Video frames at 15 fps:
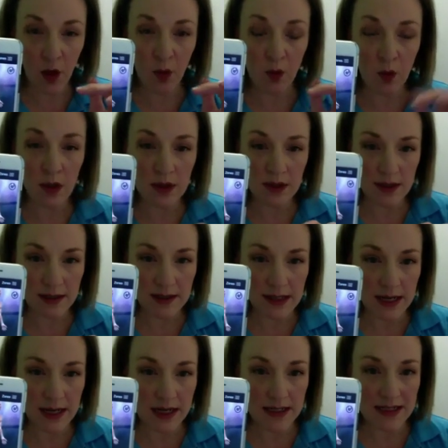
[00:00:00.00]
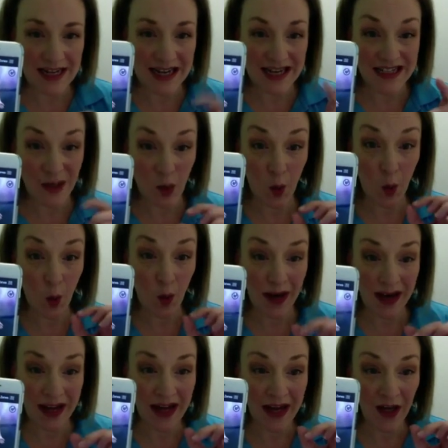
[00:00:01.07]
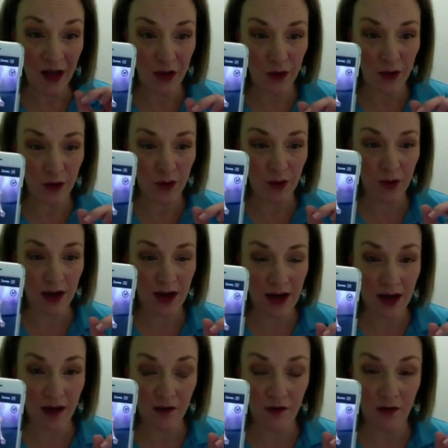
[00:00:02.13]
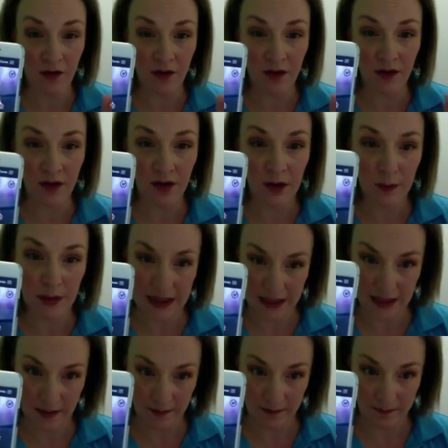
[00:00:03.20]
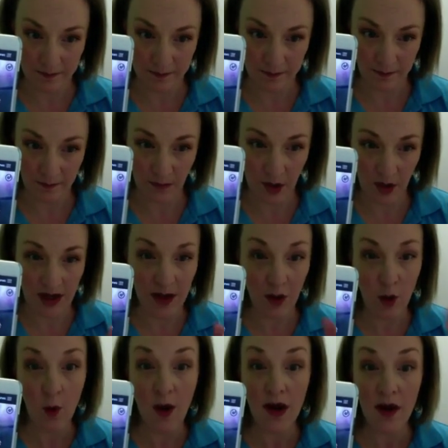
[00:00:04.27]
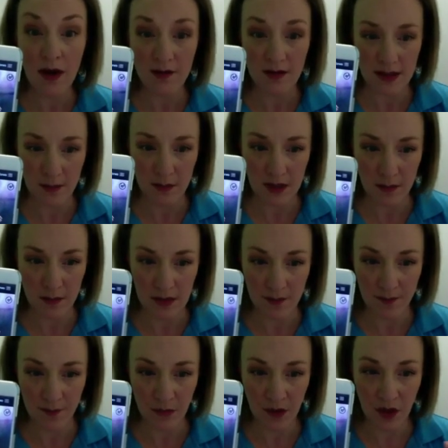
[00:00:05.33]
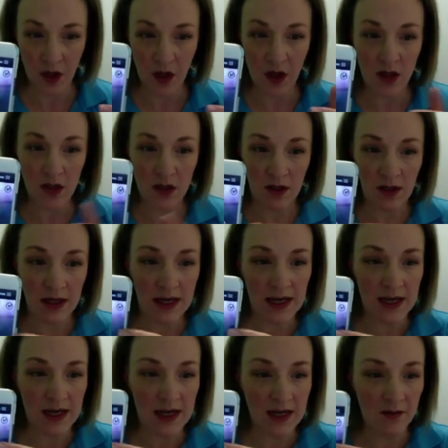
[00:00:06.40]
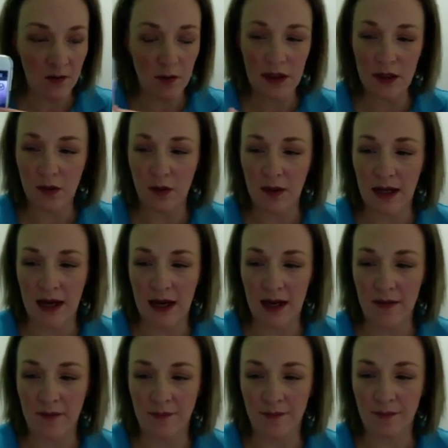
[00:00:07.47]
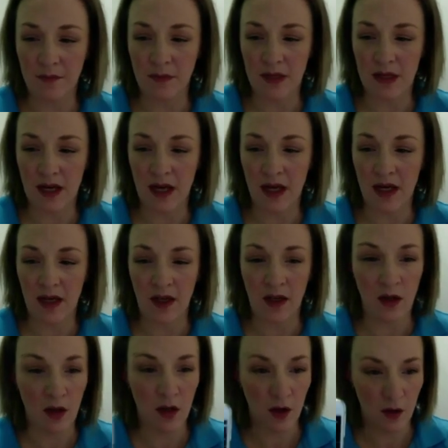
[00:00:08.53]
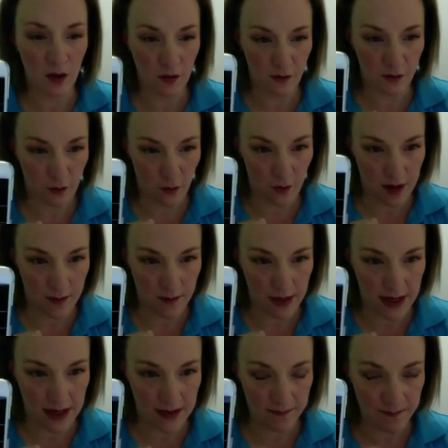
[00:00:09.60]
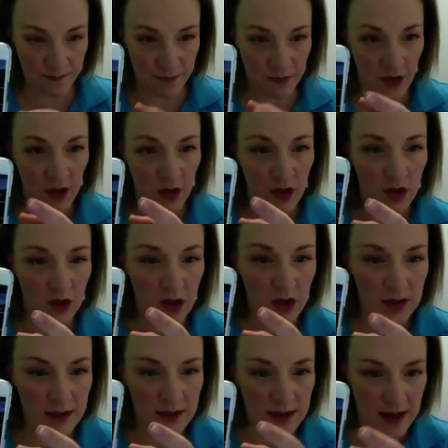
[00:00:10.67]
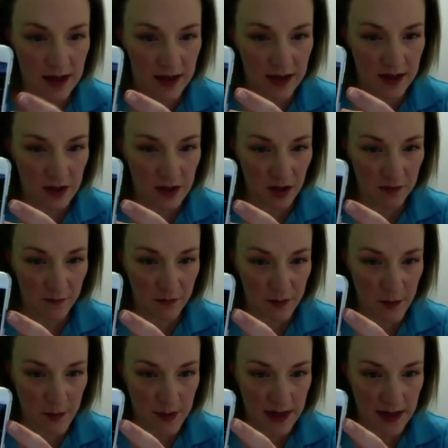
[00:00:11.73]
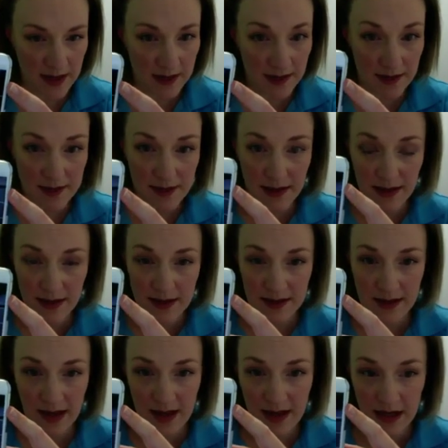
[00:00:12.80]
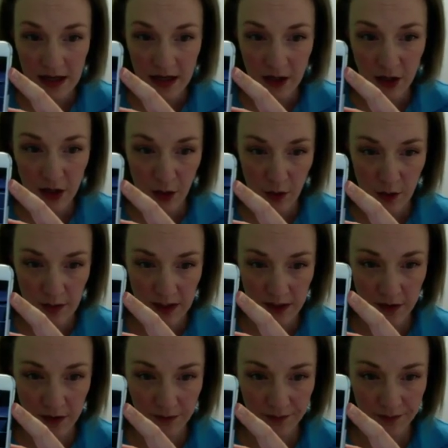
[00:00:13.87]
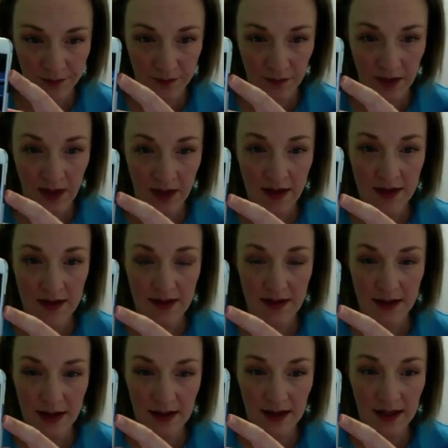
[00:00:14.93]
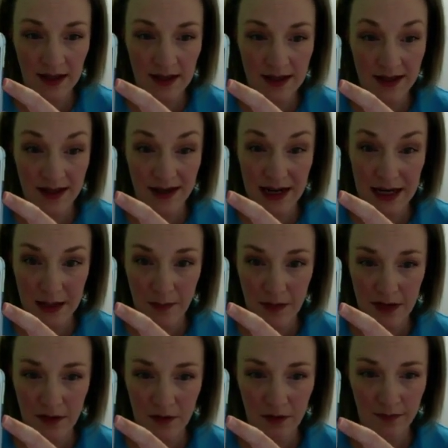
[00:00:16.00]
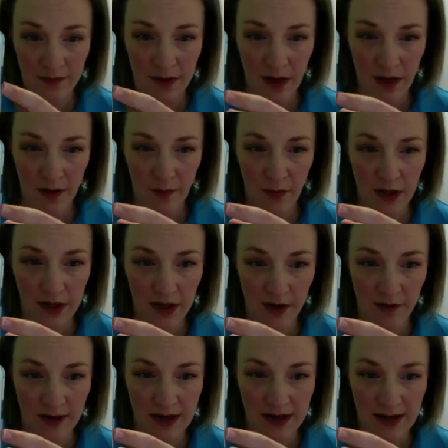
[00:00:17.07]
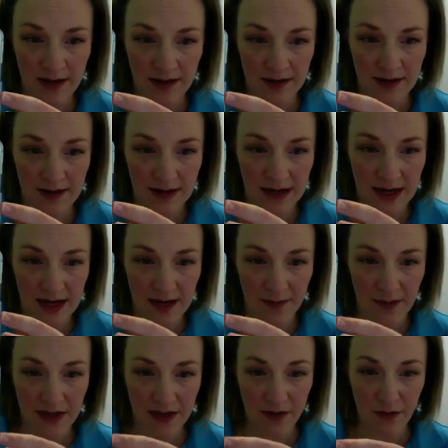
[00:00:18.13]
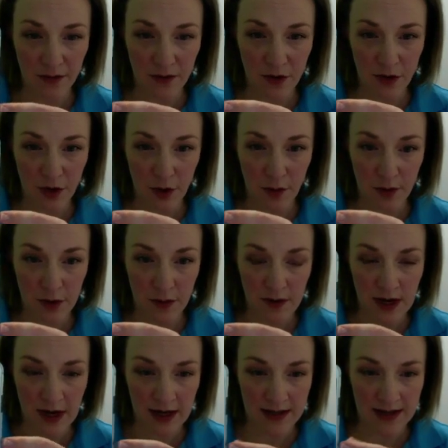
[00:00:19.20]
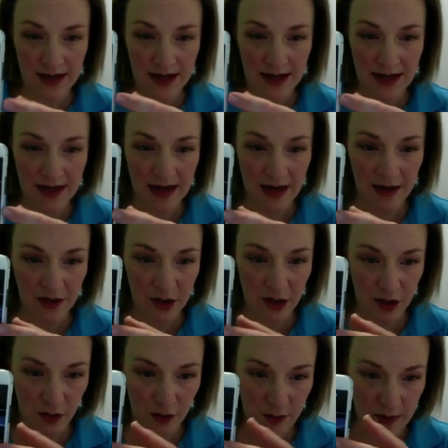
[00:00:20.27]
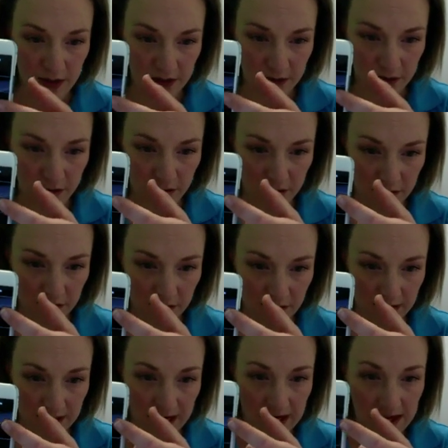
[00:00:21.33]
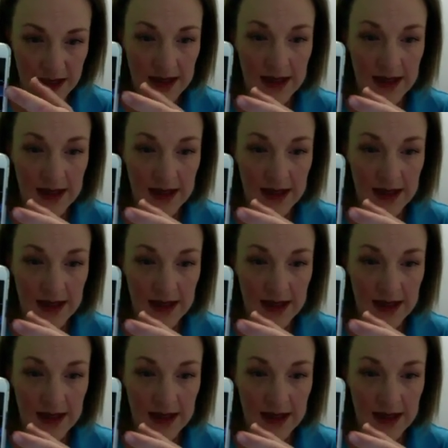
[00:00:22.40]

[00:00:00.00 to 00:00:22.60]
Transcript: What this is where you have pain, okay, or where you have symptoms. So again, if we look at, say, forearm pain, you can see, infraspinatus is a shoulder muscle, scalene is a neck muscle, brachioradialis is an arm muscle, supraspinatus another shoulder muscle, okay?